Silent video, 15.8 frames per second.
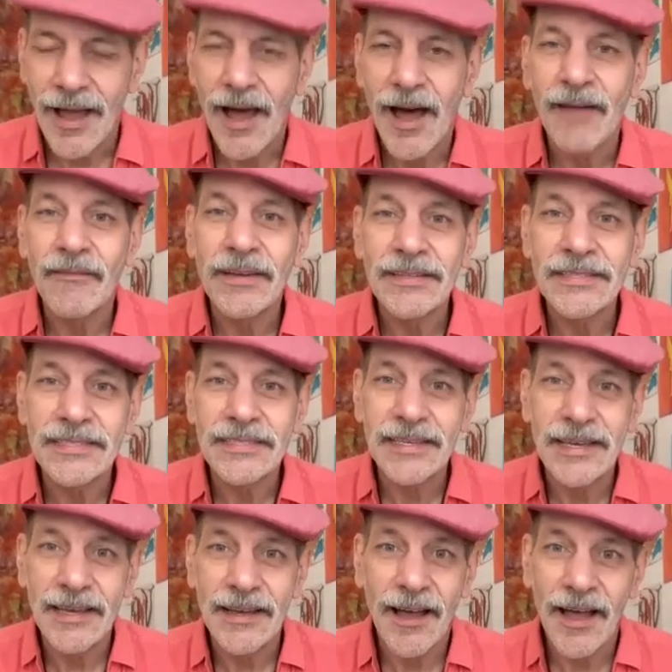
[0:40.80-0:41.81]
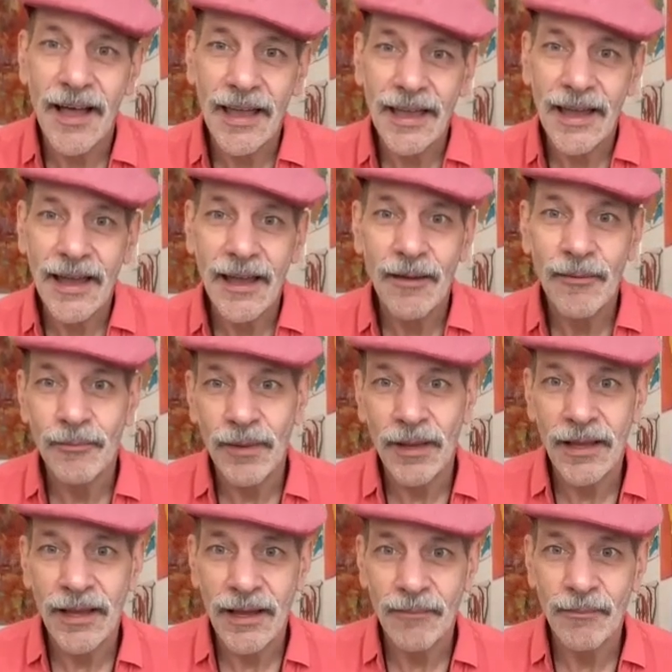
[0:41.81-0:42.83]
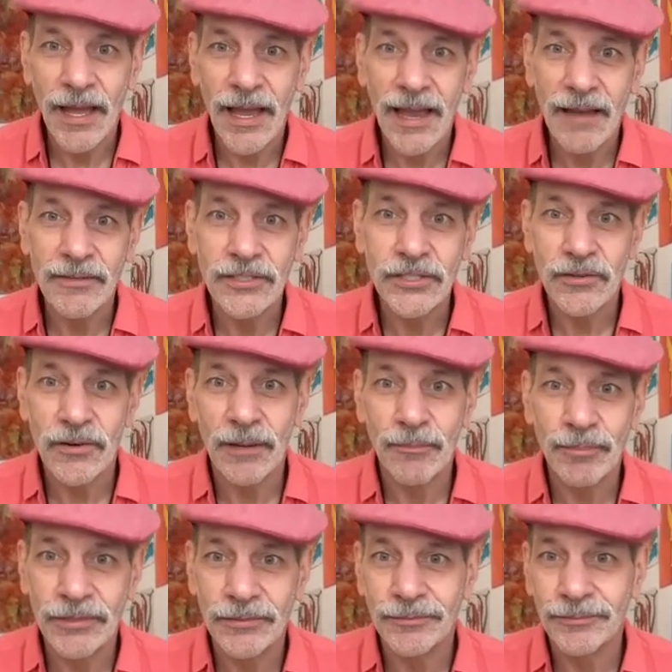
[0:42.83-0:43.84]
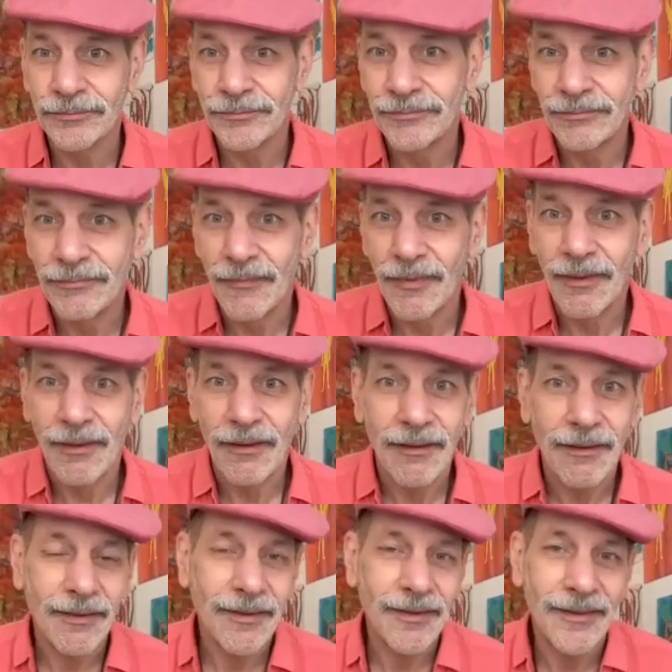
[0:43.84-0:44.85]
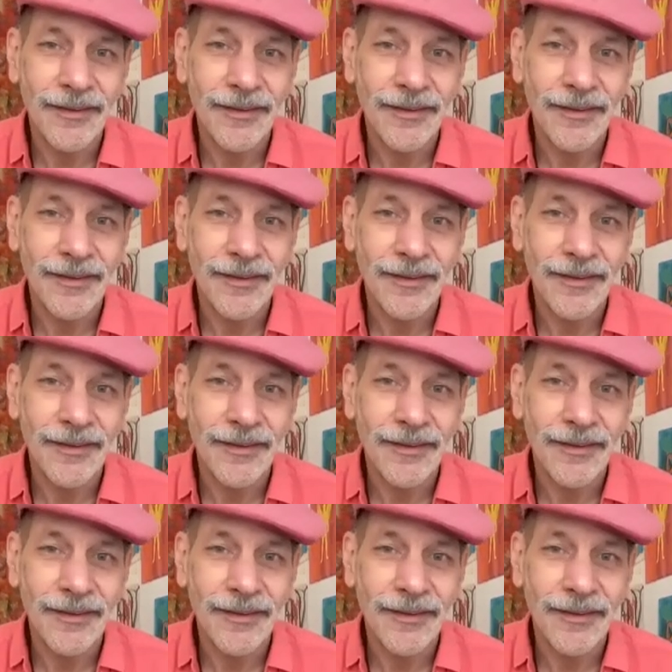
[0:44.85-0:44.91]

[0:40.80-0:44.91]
Obviously, I am. Um, I have a script. Mm-hmm.